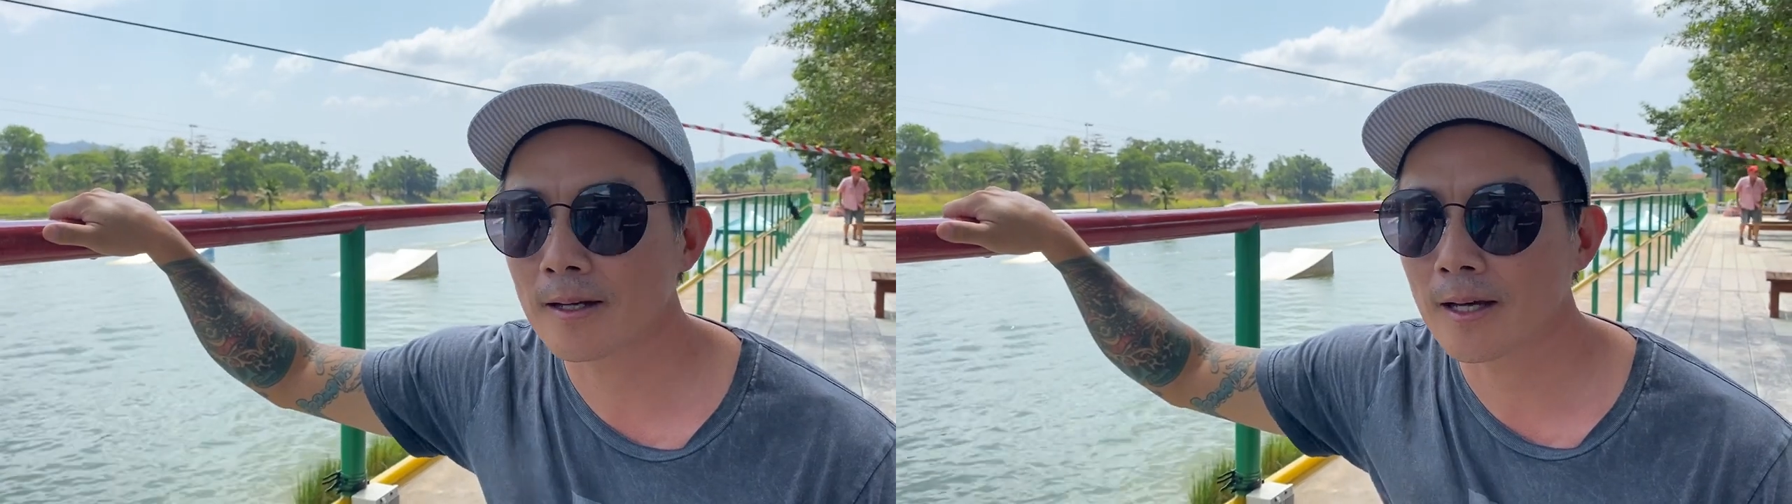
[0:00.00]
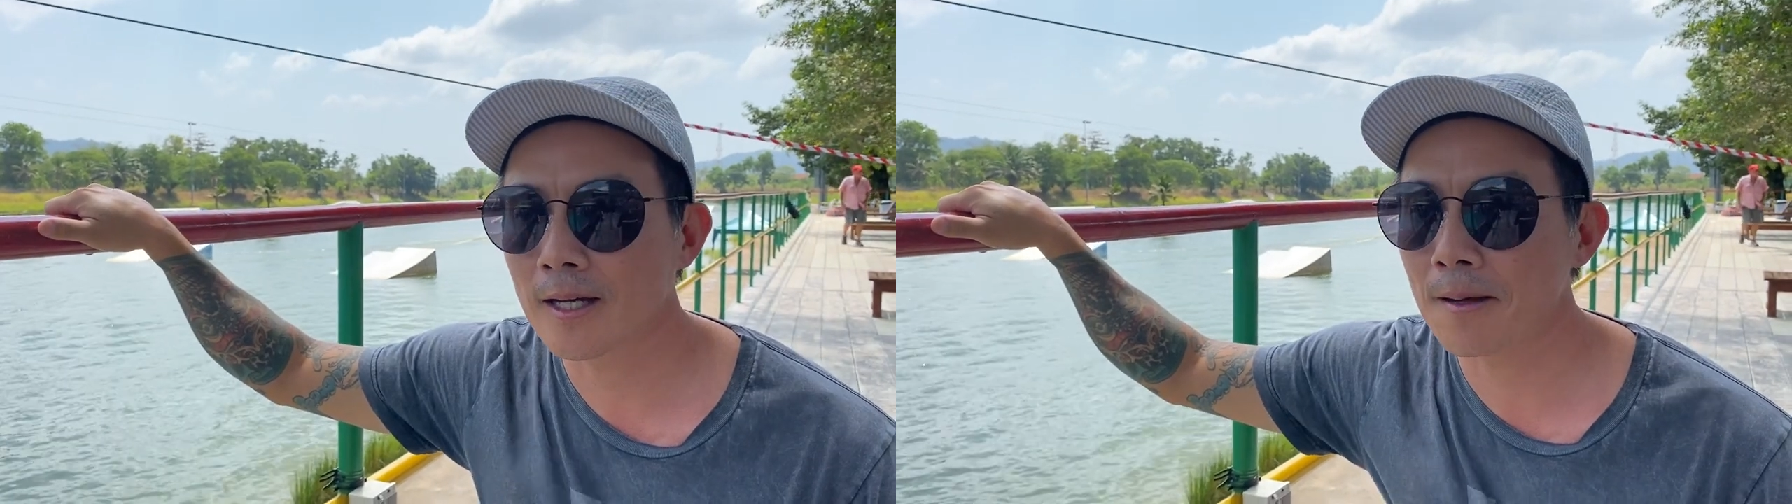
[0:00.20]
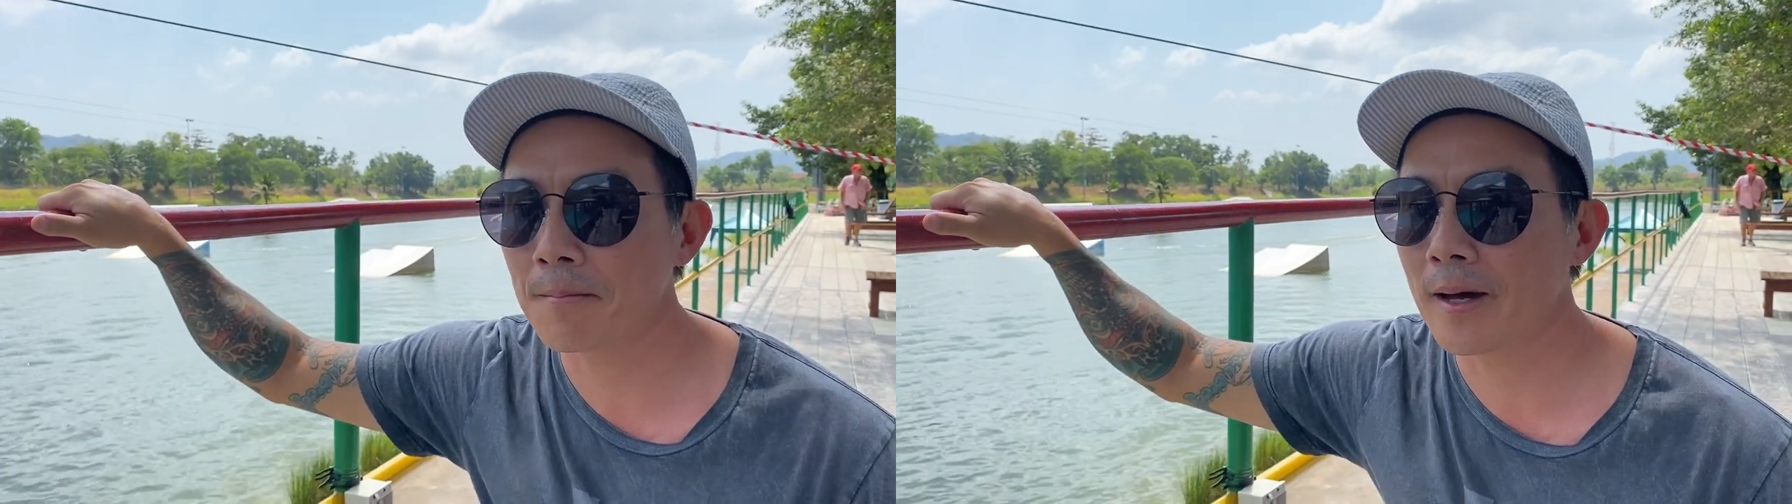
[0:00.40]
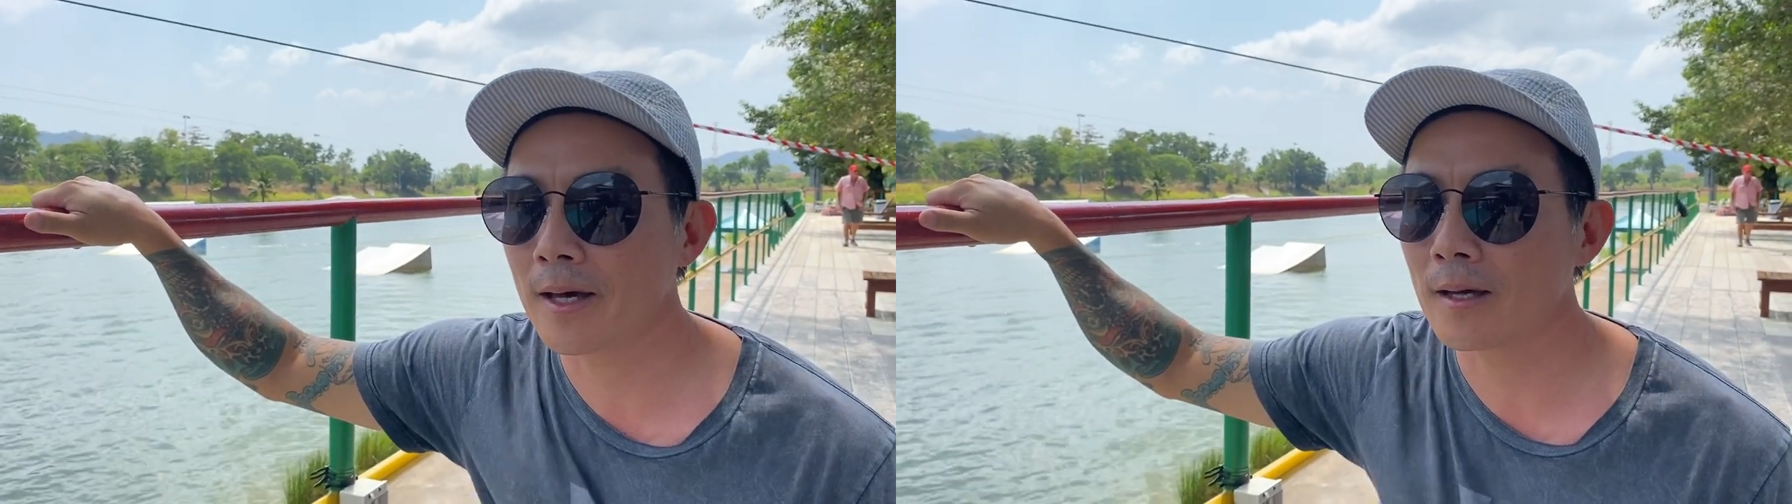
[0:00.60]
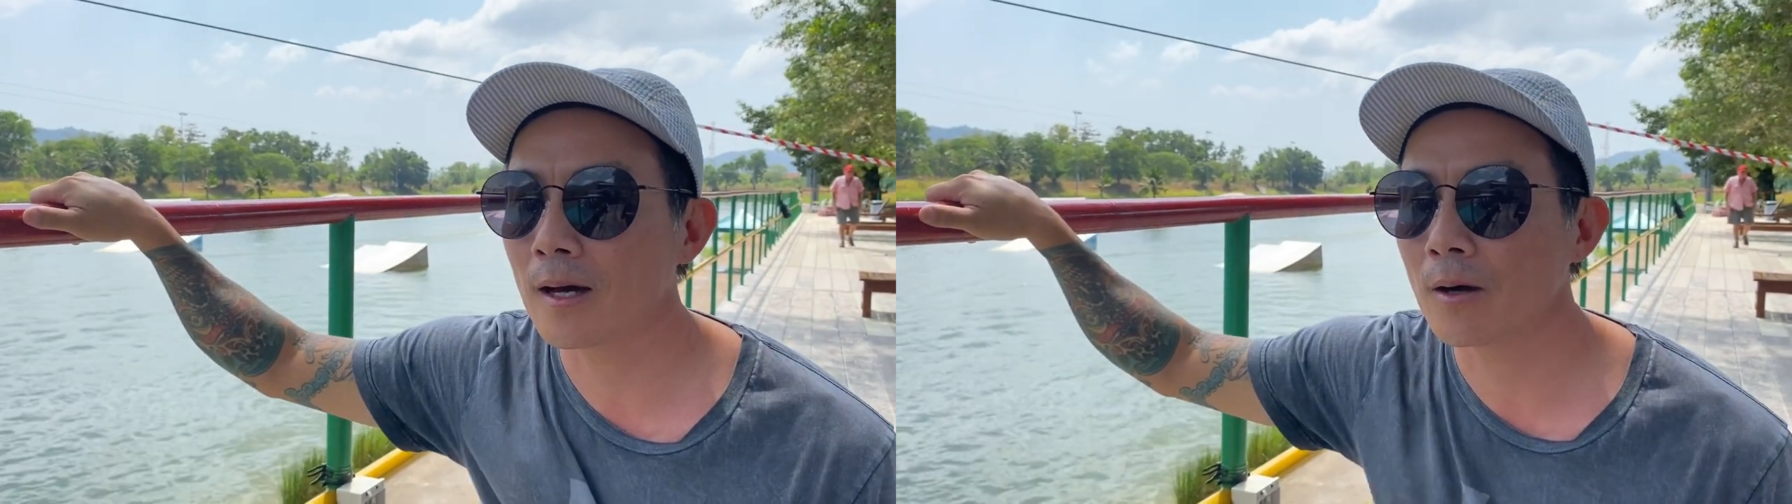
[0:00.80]
I got
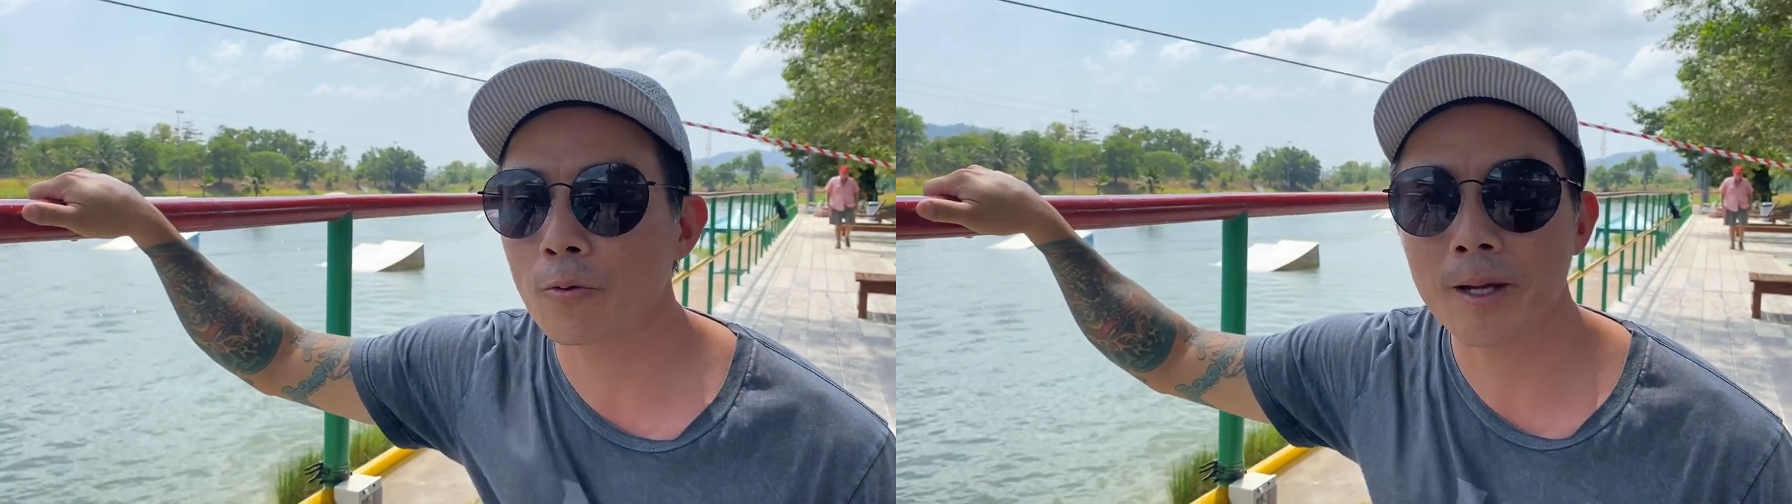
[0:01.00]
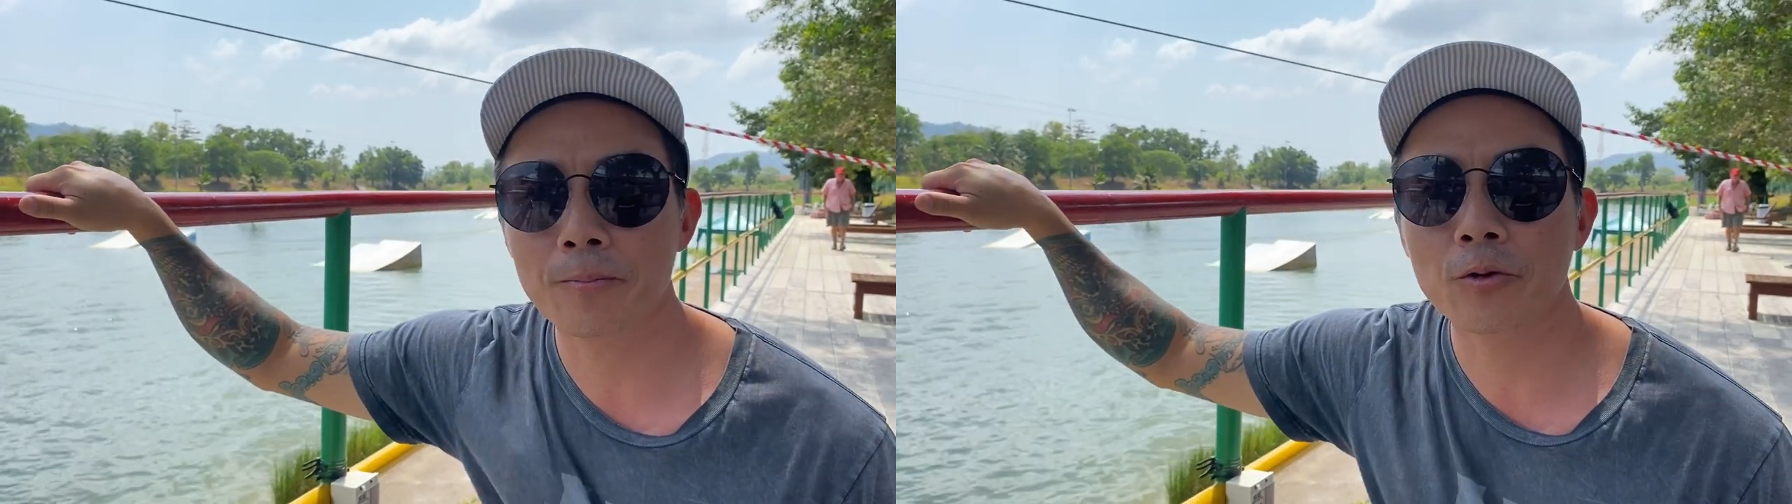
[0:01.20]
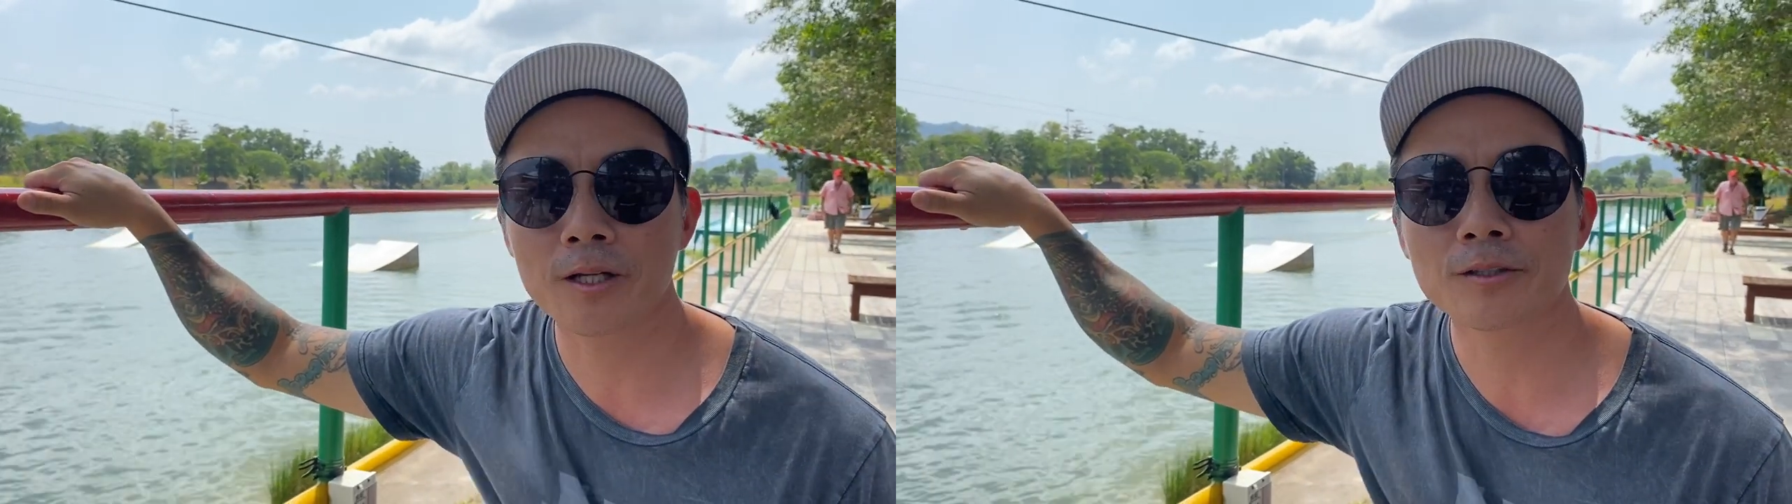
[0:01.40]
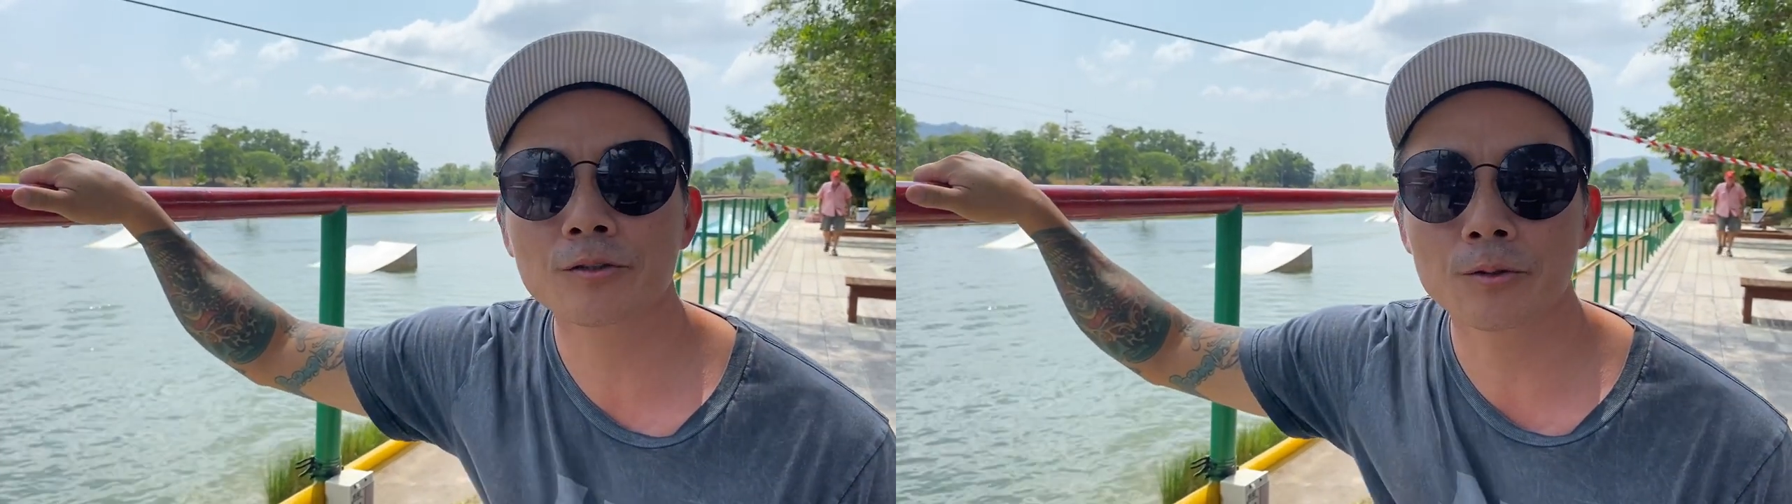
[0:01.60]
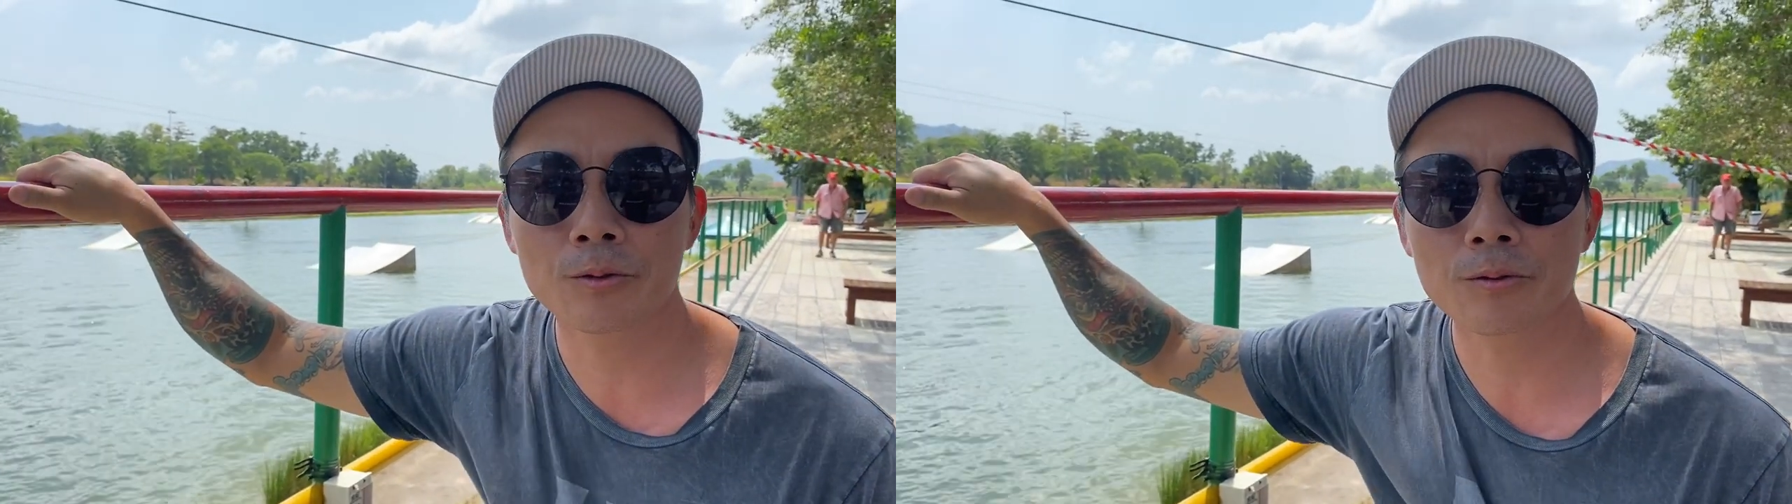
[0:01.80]
my uh, wakeboarding
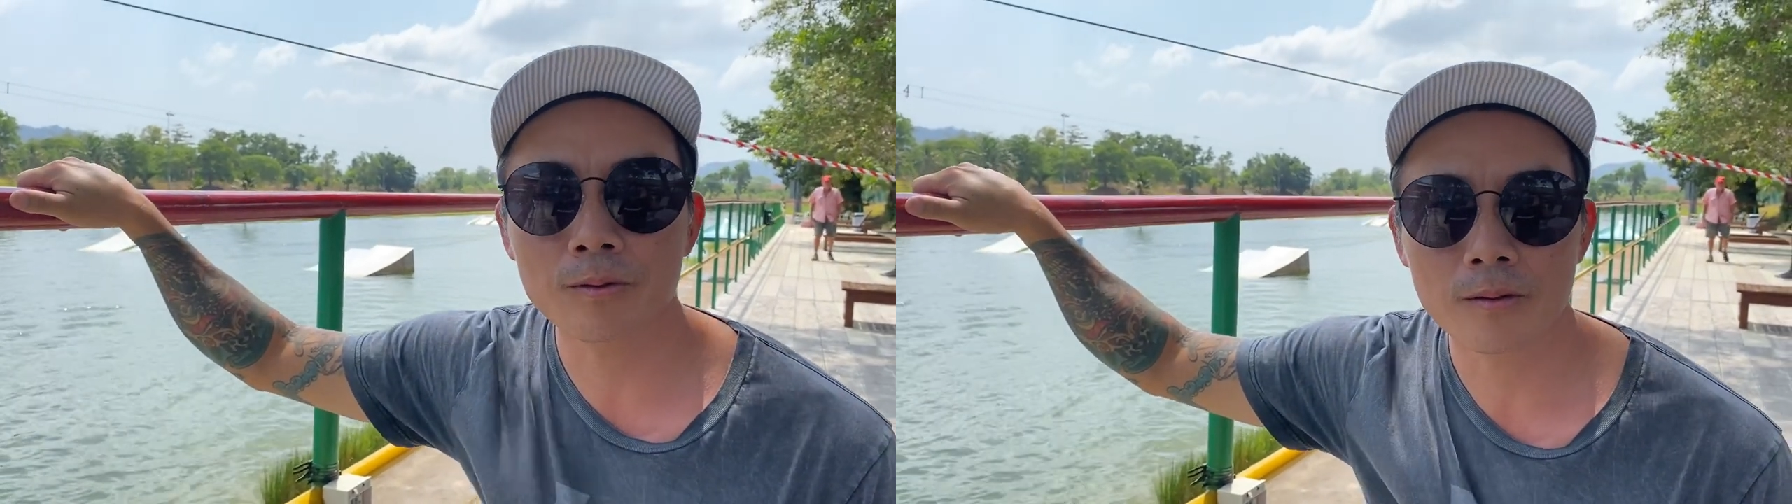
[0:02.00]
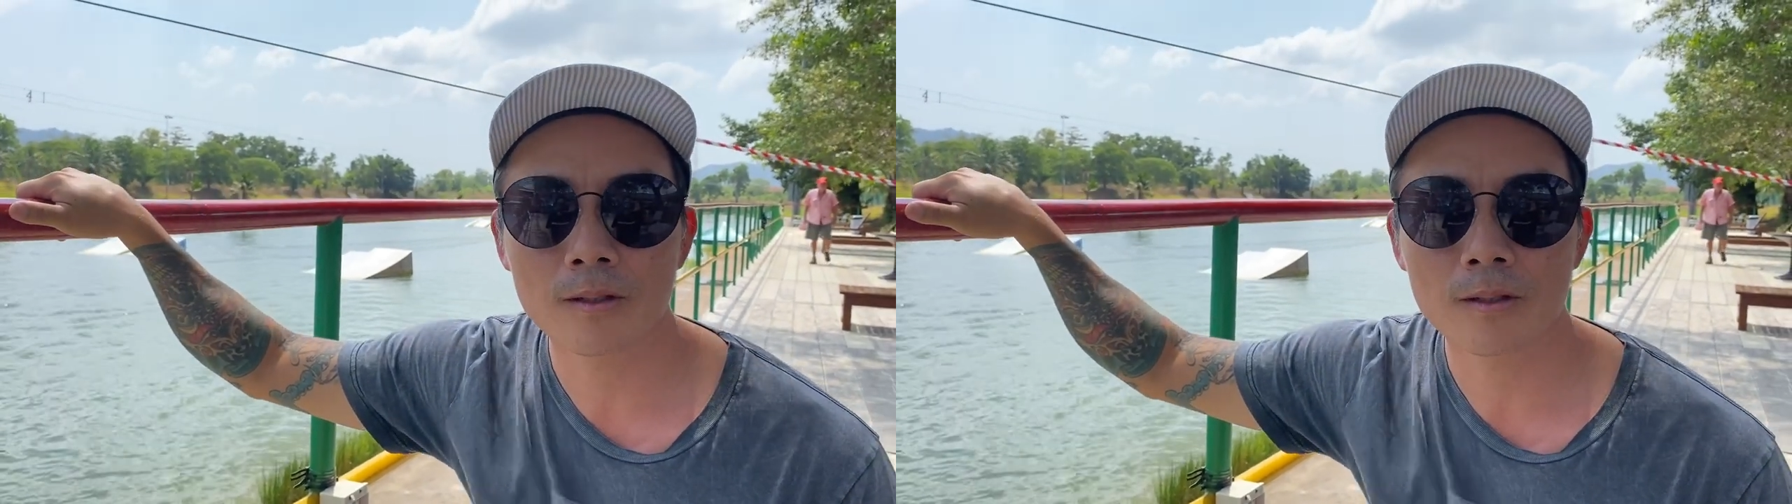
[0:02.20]
school.